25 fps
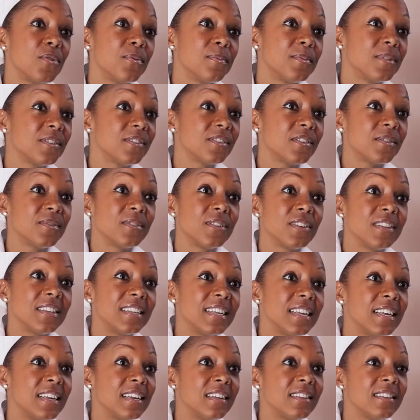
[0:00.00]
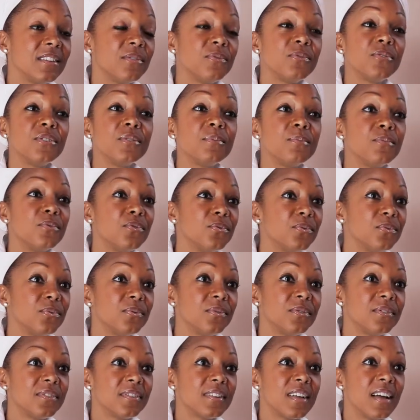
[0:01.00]
moments of the day, different
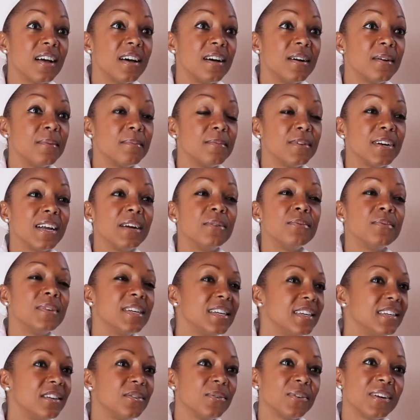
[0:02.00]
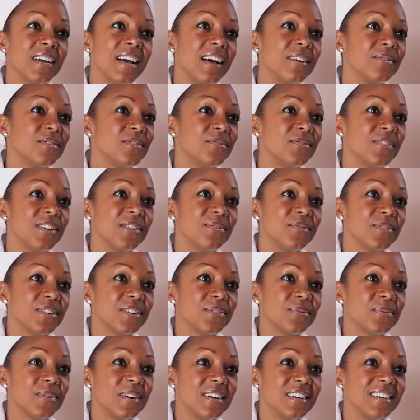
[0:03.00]
moods, but I really don't have a
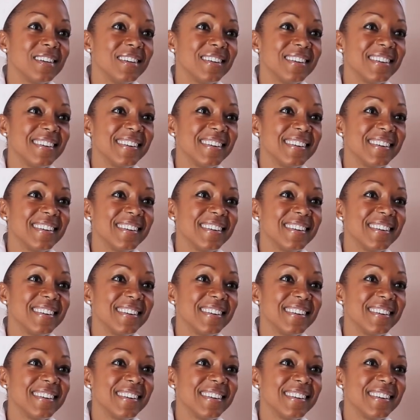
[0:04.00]
favorite one.